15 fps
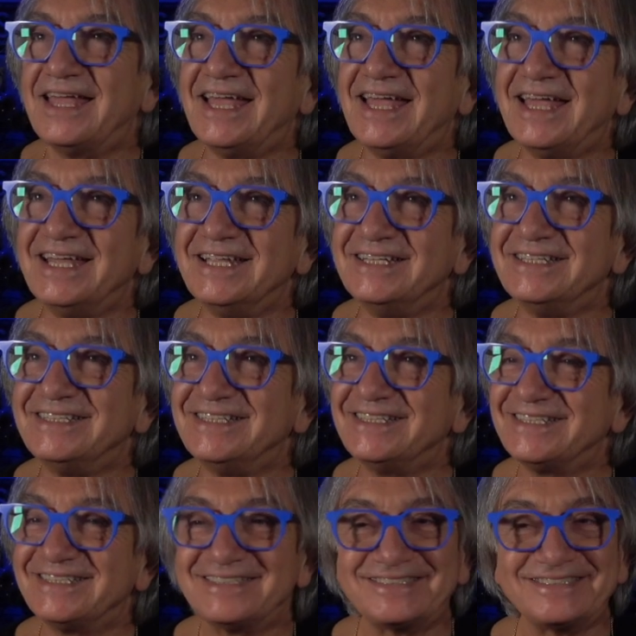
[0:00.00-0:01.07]
Uh, and,
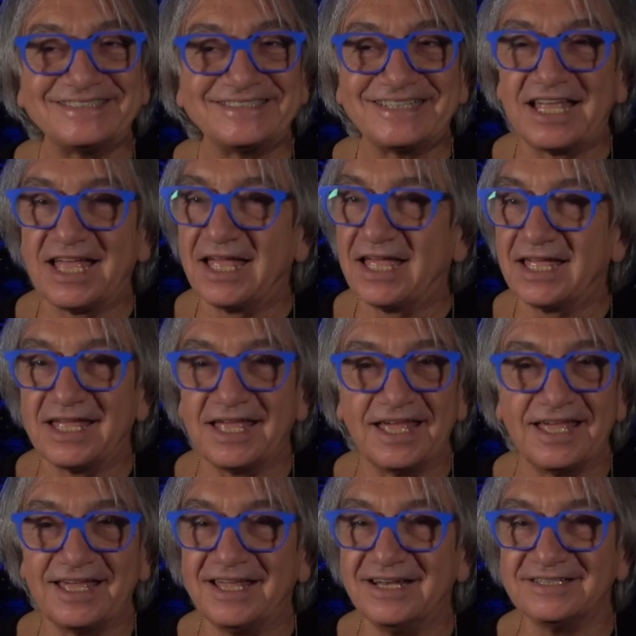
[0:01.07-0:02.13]
yes.
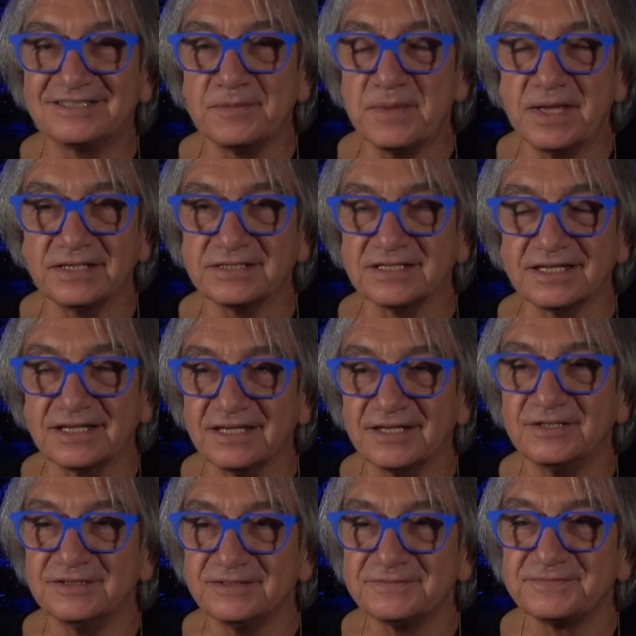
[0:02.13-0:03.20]
And it's amazing, you
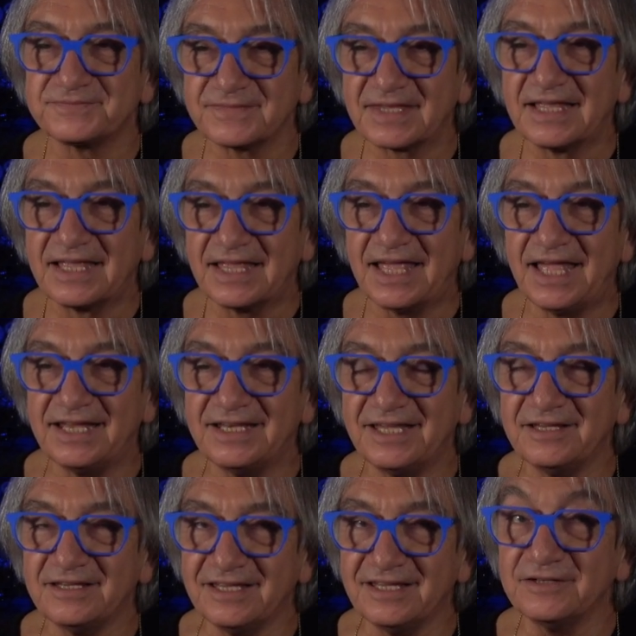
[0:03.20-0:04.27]
know and
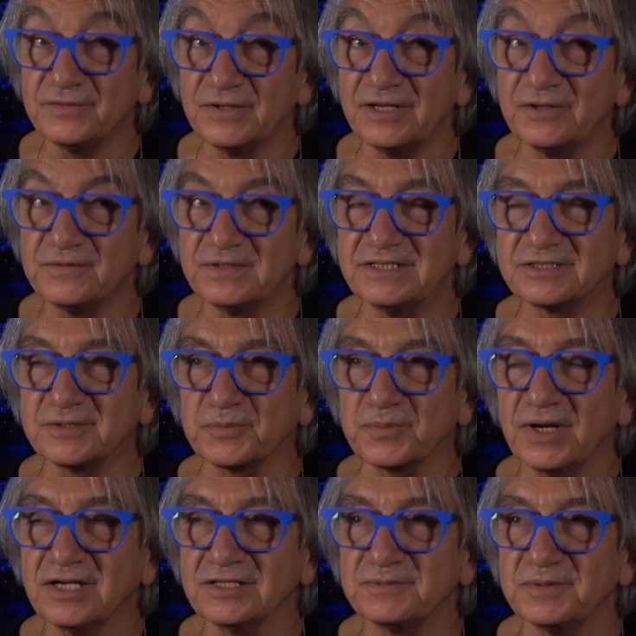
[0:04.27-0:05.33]
he he he really
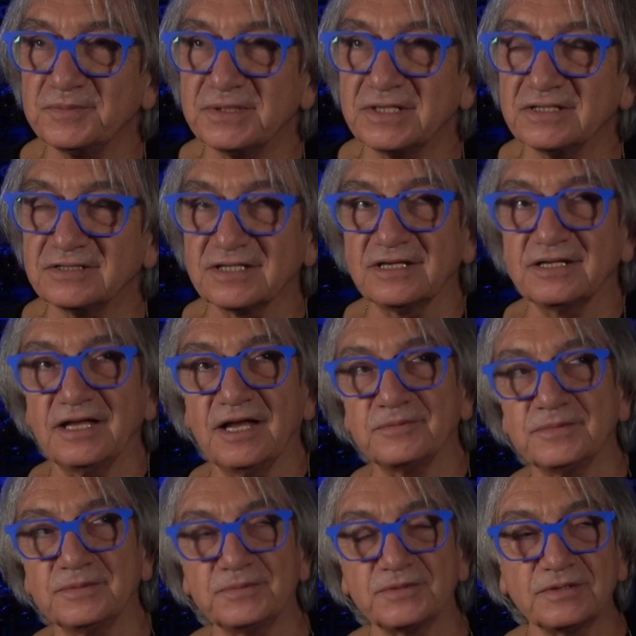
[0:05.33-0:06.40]
surprised me because I, I
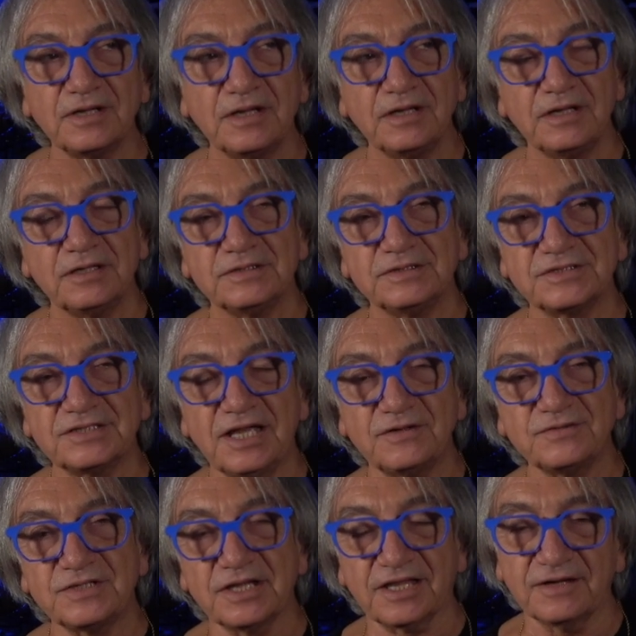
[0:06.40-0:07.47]
remember the
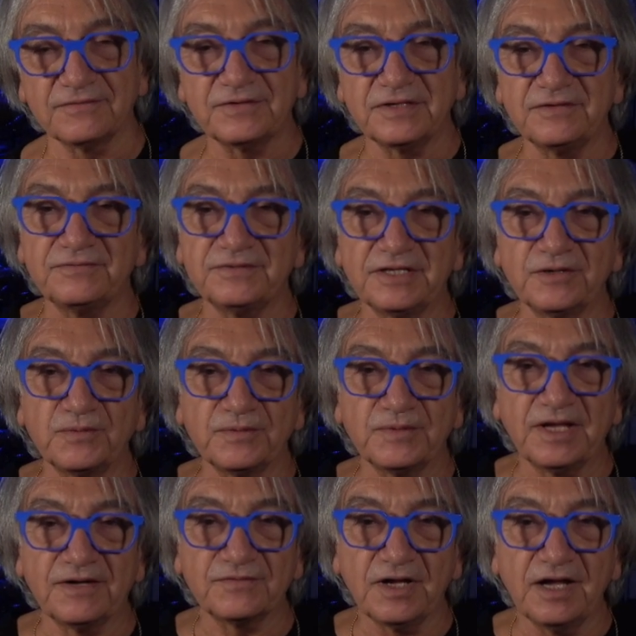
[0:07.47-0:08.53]
sound check every evening we would
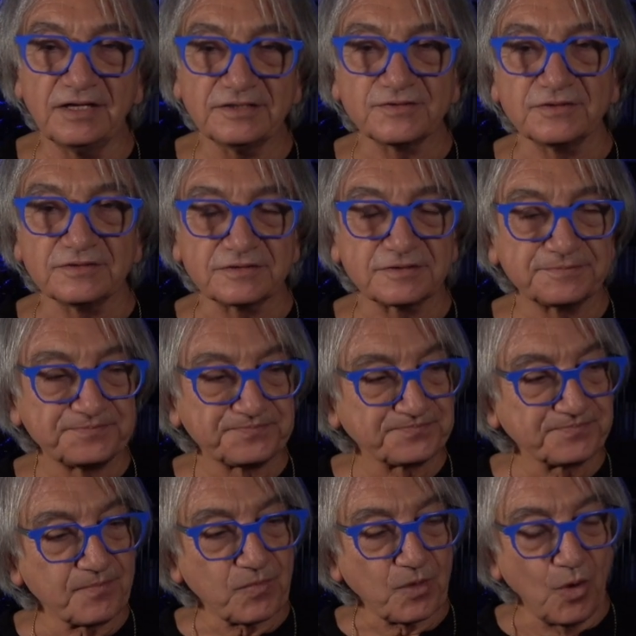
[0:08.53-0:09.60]
have concerts
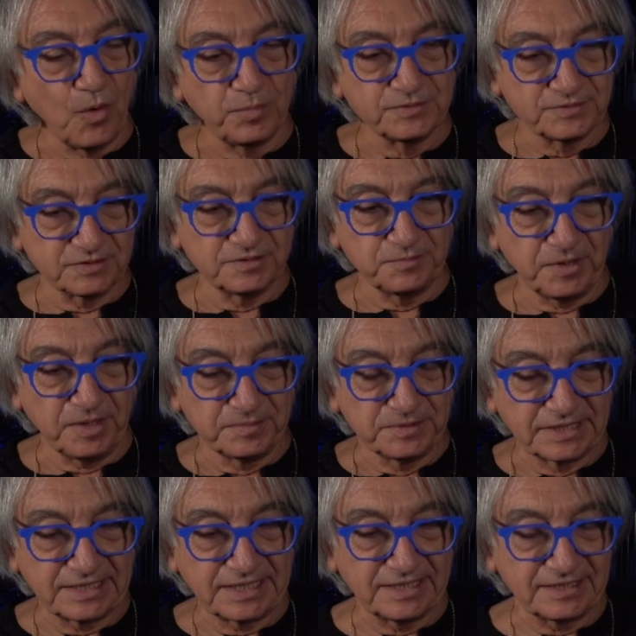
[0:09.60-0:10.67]
open to the
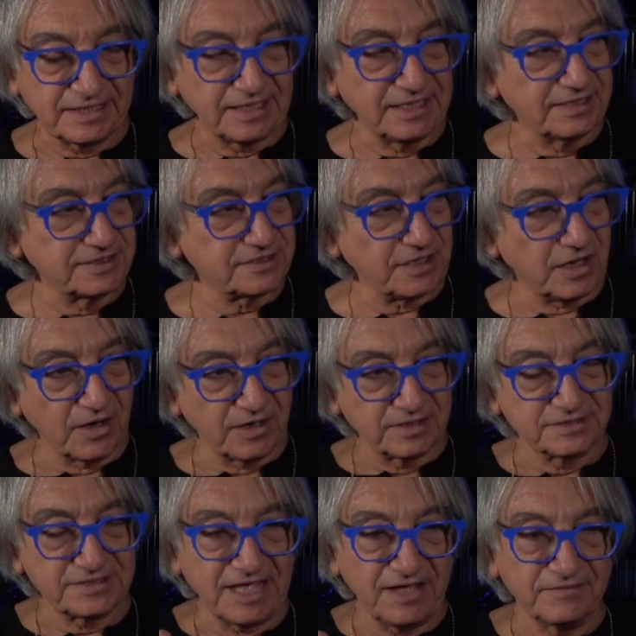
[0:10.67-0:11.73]
public and each
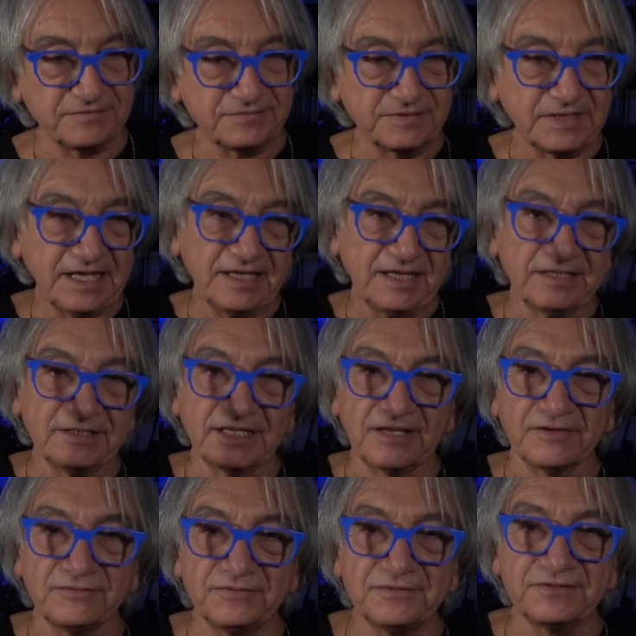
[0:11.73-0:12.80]
artist have like
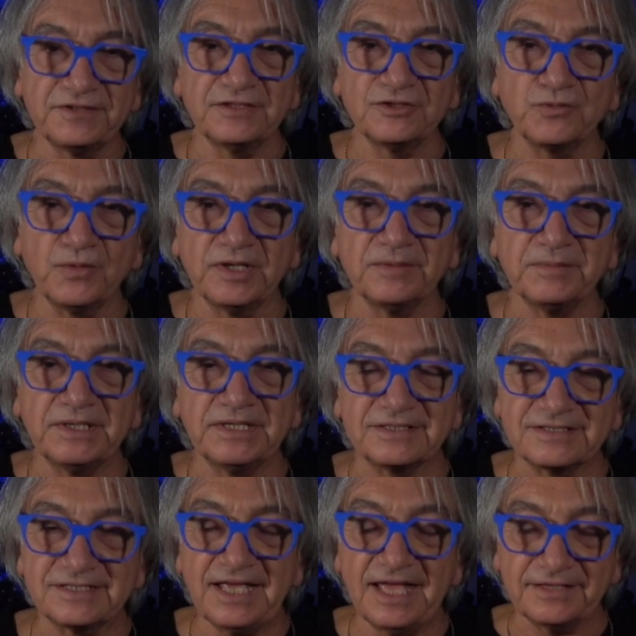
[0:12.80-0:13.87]
a 15 20 minute
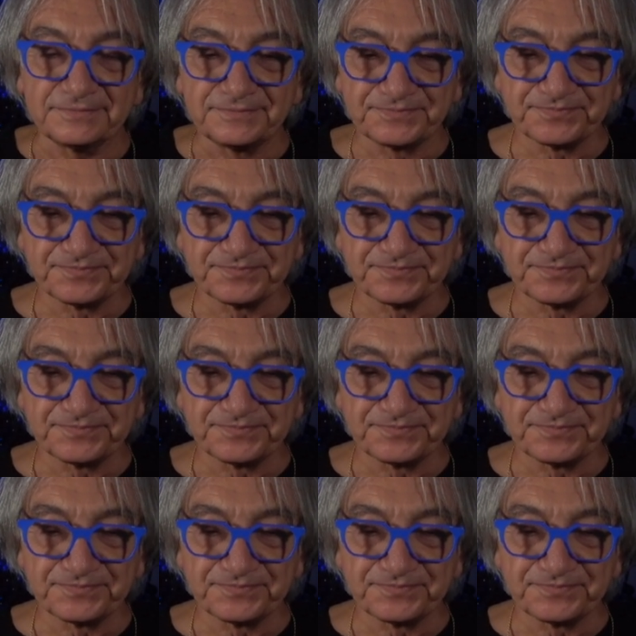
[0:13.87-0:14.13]
set